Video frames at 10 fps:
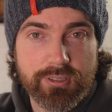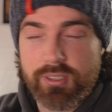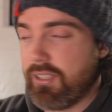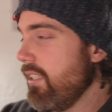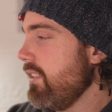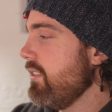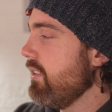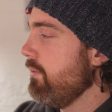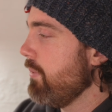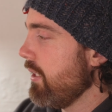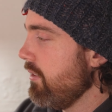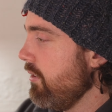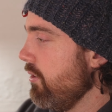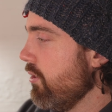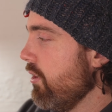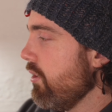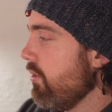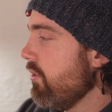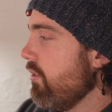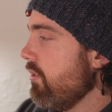look at this, but you turn it
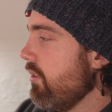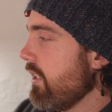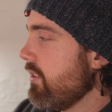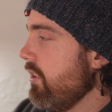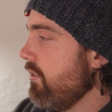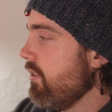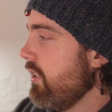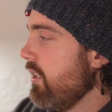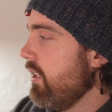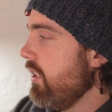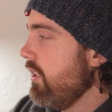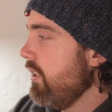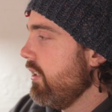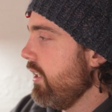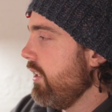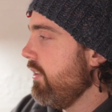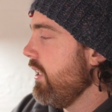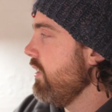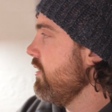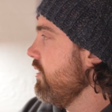on like so, and
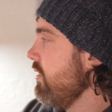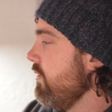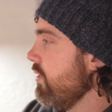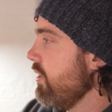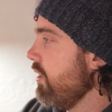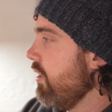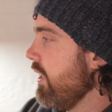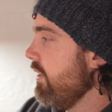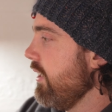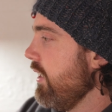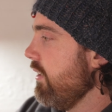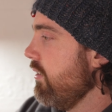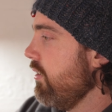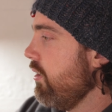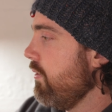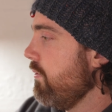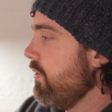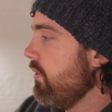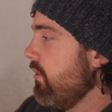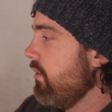then you've got your light there, off,
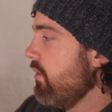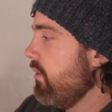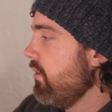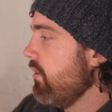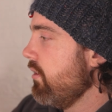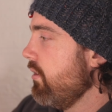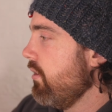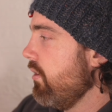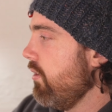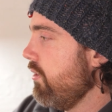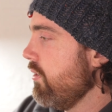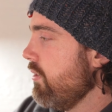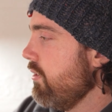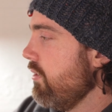on,